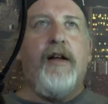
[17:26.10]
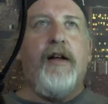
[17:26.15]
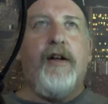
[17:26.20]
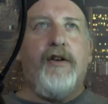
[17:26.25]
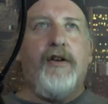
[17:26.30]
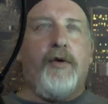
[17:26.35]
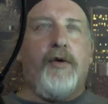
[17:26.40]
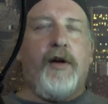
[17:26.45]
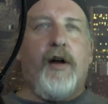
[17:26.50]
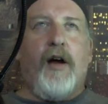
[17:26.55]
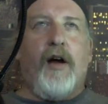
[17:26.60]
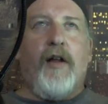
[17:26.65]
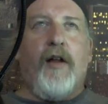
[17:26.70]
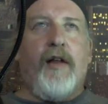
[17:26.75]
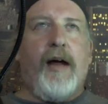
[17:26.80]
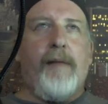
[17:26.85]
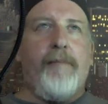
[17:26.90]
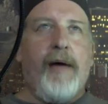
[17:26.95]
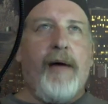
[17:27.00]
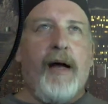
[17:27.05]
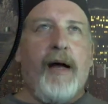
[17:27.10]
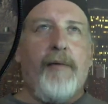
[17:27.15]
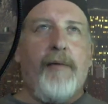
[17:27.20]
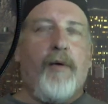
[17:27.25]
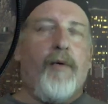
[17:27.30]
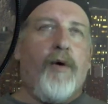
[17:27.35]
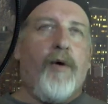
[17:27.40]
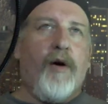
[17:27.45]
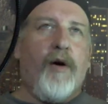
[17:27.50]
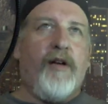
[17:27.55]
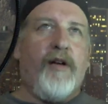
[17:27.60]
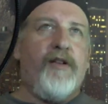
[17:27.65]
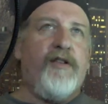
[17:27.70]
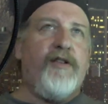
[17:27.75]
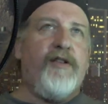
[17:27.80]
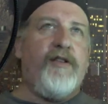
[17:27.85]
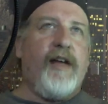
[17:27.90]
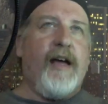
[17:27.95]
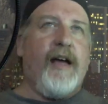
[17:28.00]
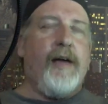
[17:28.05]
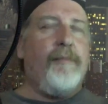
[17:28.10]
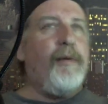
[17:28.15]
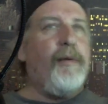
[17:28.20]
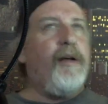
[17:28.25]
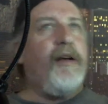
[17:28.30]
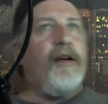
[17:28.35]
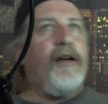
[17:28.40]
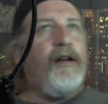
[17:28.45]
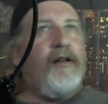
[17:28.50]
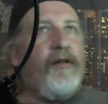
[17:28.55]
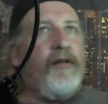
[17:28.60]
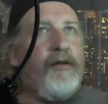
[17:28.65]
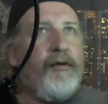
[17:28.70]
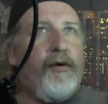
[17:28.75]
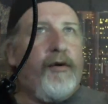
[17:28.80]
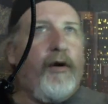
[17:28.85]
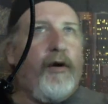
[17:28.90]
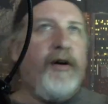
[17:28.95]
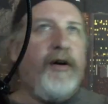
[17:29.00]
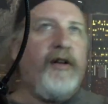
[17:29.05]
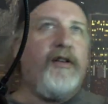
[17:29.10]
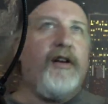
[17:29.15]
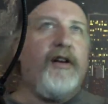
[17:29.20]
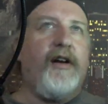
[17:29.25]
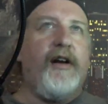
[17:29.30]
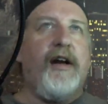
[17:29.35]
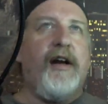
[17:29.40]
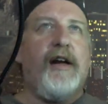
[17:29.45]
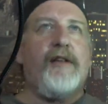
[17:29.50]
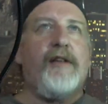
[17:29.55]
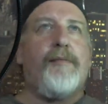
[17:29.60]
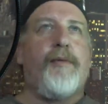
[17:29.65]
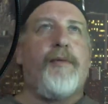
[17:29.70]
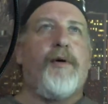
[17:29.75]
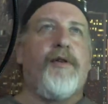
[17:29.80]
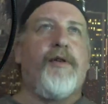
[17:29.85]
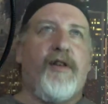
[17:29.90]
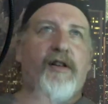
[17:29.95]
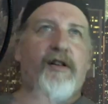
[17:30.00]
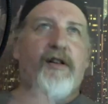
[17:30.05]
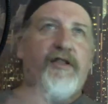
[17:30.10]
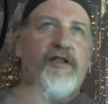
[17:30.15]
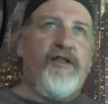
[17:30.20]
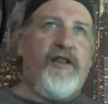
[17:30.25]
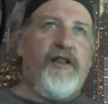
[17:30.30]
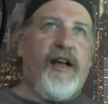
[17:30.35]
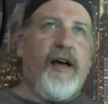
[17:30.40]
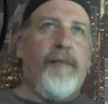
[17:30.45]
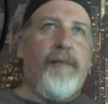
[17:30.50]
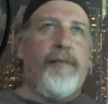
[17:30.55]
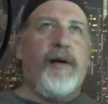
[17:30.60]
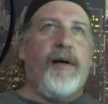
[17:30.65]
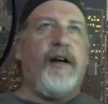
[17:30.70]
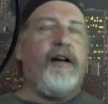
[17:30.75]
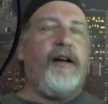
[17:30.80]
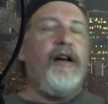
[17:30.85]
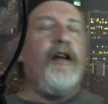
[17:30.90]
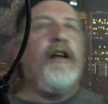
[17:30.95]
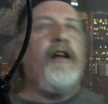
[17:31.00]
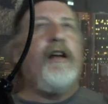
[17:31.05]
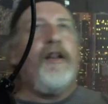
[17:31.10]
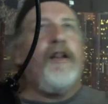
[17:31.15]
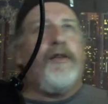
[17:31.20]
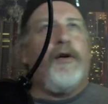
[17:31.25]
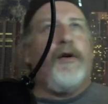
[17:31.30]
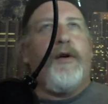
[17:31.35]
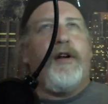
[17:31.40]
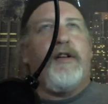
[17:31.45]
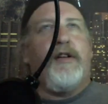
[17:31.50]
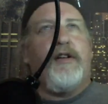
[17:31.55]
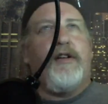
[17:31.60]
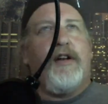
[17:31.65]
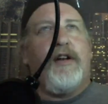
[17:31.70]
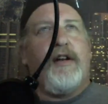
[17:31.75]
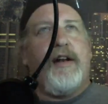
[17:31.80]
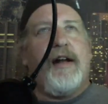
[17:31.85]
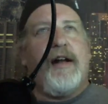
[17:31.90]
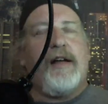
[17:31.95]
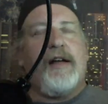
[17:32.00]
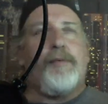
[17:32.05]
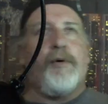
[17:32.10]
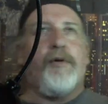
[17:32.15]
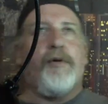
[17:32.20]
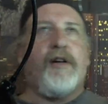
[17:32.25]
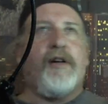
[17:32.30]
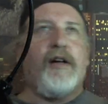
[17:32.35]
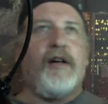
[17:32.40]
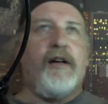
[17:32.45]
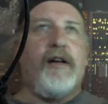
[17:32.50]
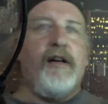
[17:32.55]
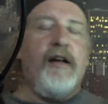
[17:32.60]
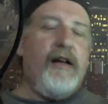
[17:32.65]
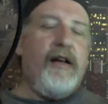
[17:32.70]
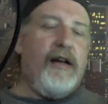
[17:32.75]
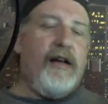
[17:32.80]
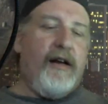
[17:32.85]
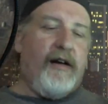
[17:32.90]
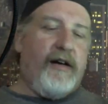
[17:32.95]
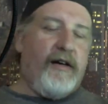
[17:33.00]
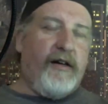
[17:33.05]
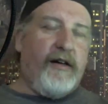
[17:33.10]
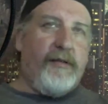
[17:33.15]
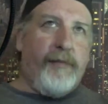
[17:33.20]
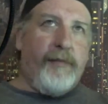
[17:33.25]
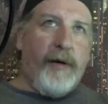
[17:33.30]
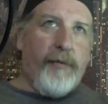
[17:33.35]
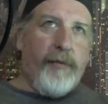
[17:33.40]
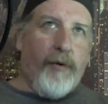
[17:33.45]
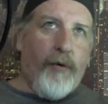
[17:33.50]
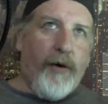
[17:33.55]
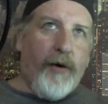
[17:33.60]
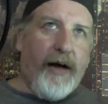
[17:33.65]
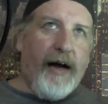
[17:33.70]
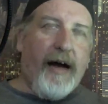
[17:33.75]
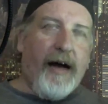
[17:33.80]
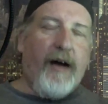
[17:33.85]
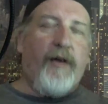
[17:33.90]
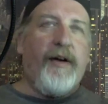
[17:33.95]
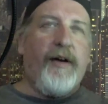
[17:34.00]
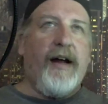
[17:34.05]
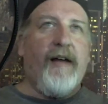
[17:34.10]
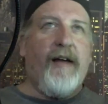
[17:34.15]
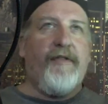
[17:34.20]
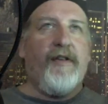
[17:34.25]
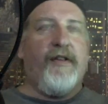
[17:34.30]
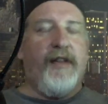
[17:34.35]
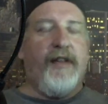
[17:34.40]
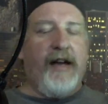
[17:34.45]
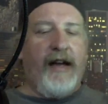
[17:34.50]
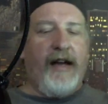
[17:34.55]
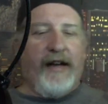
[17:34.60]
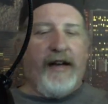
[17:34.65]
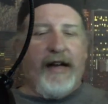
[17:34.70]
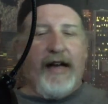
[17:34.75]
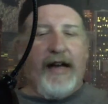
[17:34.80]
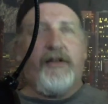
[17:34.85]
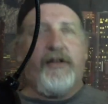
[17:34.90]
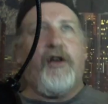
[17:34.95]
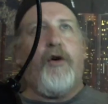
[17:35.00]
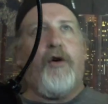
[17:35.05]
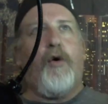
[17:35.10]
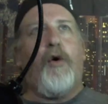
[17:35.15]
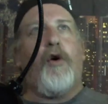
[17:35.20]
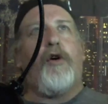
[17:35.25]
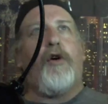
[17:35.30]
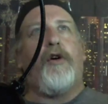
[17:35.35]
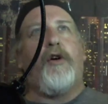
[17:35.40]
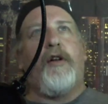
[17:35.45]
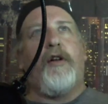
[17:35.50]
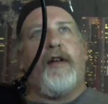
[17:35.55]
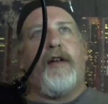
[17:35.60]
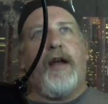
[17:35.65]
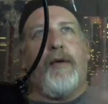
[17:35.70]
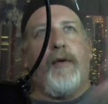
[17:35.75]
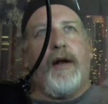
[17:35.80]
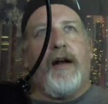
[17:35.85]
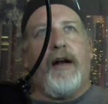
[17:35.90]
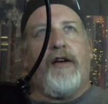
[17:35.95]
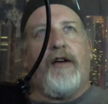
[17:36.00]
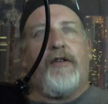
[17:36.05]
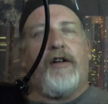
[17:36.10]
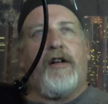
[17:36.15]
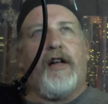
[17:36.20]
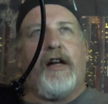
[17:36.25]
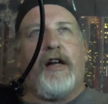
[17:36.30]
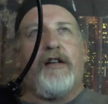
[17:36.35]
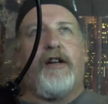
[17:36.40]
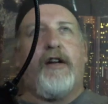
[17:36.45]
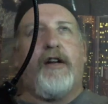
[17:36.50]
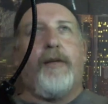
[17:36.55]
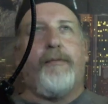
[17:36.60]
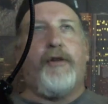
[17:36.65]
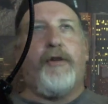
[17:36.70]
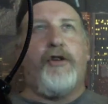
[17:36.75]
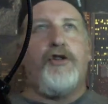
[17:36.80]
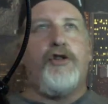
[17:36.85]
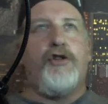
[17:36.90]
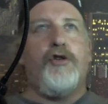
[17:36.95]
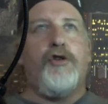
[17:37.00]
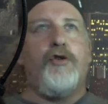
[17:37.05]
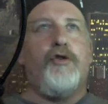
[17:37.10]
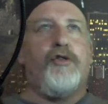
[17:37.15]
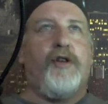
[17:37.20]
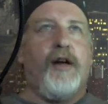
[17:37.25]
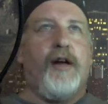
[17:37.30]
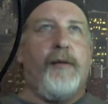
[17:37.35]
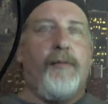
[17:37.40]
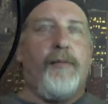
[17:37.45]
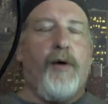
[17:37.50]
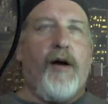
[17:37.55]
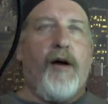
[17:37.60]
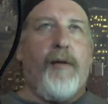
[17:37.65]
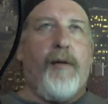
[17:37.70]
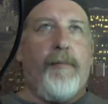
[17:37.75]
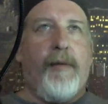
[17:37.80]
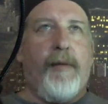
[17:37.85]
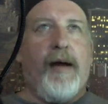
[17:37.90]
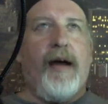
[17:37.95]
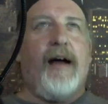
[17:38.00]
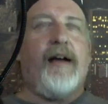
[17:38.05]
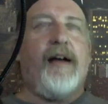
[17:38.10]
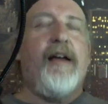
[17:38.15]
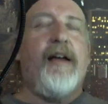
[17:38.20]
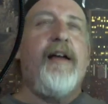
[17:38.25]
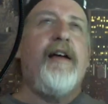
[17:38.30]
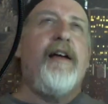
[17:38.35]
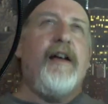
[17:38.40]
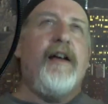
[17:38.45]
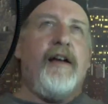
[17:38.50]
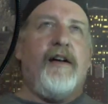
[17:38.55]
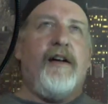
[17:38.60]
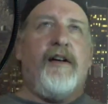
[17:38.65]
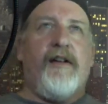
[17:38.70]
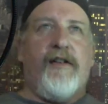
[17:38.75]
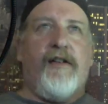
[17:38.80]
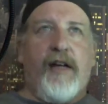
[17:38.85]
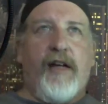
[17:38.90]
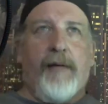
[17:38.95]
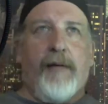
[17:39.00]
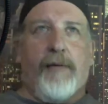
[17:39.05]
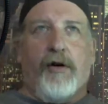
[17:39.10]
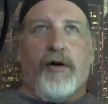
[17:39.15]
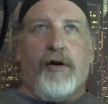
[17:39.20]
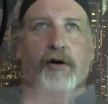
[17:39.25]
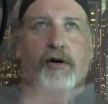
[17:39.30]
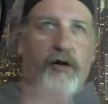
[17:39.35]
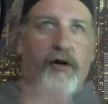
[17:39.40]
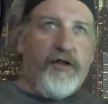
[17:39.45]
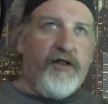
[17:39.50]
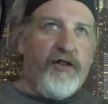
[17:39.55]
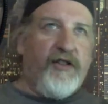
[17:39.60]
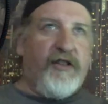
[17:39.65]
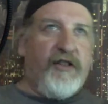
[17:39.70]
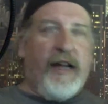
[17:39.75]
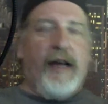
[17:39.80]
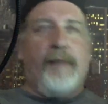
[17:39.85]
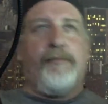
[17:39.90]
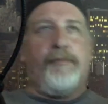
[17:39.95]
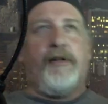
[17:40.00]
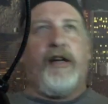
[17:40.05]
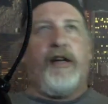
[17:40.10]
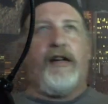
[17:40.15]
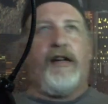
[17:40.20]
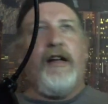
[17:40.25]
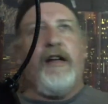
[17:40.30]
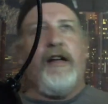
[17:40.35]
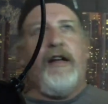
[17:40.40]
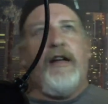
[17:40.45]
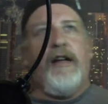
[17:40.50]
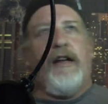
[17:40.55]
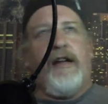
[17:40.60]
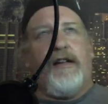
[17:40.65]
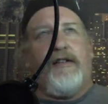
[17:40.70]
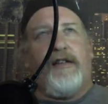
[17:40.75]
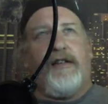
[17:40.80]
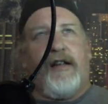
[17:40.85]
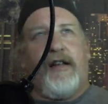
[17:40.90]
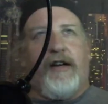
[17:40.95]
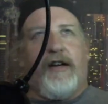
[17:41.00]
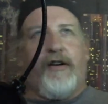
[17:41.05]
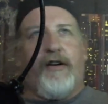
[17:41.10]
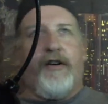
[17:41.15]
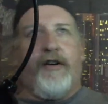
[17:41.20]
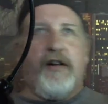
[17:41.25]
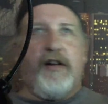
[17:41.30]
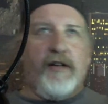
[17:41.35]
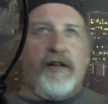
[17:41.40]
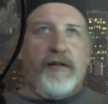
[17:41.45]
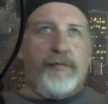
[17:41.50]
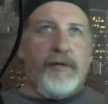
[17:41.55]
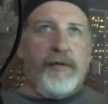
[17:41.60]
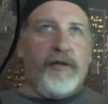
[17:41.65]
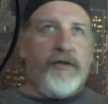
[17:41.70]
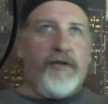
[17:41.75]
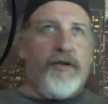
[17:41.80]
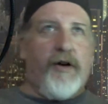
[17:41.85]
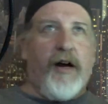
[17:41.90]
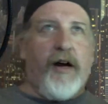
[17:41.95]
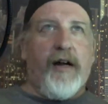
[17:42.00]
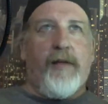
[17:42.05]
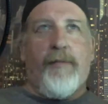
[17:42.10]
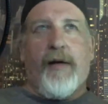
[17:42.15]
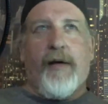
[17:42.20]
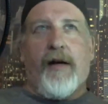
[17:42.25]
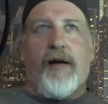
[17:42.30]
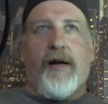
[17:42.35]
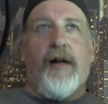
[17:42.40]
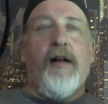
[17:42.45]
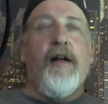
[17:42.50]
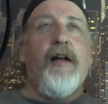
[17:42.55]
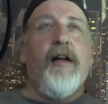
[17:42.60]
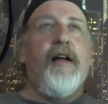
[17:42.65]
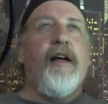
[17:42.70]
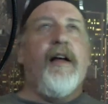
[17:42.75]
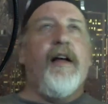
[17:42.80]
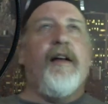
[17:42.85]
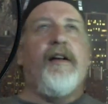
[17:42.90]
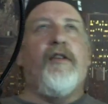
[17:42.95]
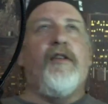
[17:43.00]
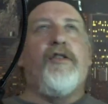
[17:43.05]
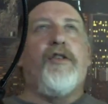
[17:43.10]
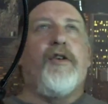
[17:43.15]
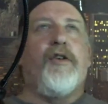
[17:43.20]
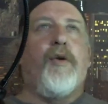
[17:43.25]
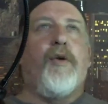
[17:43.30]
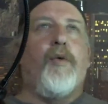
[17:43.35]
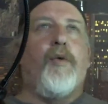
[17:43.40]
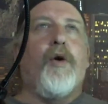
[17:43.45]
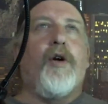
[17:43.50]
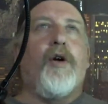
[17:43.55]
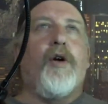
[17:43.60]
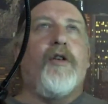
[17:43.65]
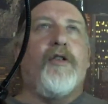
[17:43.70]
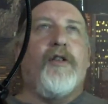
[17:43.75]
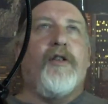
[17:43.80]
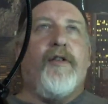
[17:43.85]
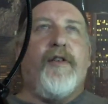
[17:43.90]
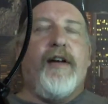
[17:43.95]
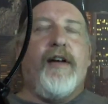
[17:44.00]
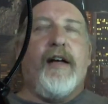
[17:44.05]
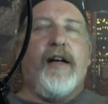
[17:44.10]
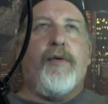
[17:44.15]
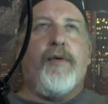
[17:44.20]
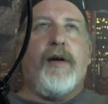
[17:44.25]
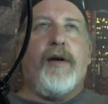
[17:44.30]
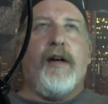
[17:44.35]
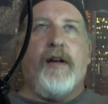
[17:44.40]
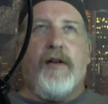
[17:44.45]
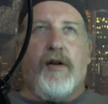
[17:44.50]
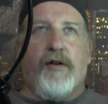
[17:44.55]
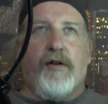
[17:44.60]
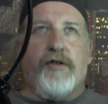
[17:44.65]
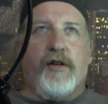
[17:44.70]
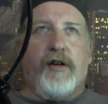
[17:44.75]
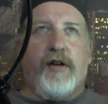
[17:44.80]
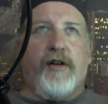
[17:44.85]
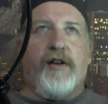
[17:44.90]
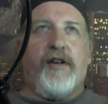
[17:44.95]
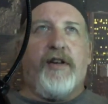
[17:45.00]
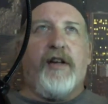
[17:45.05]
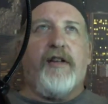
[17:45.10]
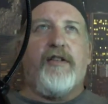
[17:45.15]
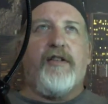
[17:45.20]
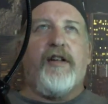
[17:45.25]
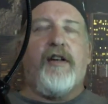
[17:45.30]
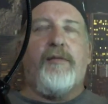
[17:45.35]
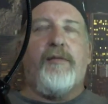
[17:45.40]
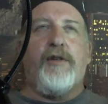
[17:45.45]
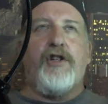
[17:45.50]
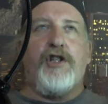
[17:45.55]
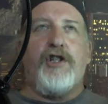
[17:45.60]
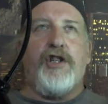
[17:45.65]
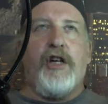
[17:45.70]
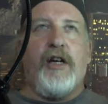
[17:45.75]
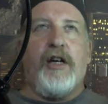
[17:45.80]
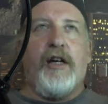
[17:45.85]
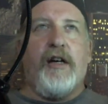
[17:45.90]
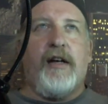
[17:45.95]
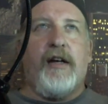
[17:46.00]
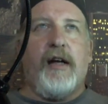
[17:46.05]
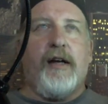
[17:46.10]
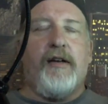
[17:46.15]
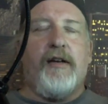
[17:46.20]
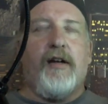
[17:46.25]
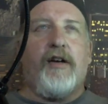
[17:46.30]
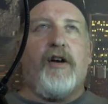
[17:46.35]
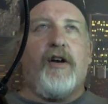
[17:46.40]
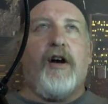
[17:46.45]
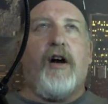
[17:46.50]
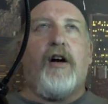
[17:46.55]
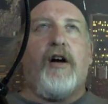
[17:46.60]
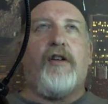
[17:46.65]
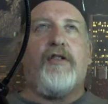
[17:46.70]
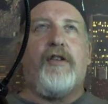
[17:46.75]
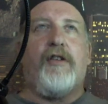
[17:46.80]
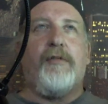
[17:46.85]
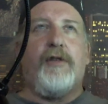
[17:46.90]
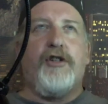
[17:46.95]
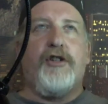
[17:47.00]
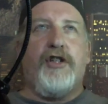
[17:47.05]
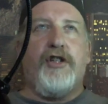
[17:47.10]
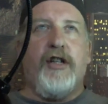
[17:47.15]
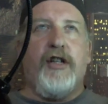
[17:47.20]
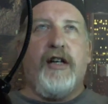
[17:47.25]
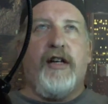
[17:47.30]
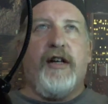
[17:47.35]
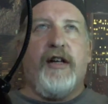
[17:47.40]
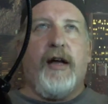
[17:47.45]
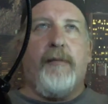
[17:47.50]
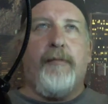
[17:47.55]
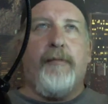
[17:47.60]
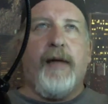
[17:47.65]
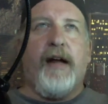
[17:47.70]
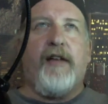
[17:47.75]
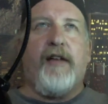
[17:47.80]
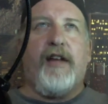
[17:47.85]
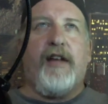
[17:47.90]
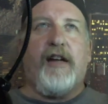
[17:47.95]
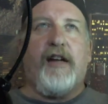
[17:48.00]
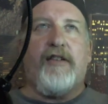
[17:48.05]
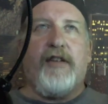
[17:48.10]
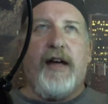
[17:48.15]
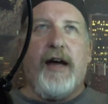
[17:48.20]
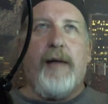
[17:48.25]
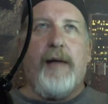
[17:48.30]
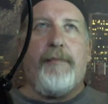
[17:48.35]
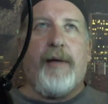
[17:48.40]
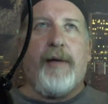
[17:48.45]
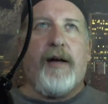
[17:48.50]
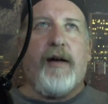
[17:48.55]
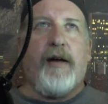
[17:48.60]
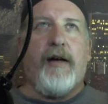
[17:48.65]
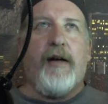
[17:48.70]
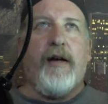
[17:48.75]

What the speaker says: doing all that paperwork and stamping it and throwing it to the next person and stamping it, throwing it to the next person. And then these people went out after that, and they got the order, and they went out and collected up the Jews, and they brought them back. And then the same little girl stamped it and said, "Here it is, Mr. Eichmann." And those are the workers of iniquity. Those are the things in the machine, the cogs in the machine that make things happen.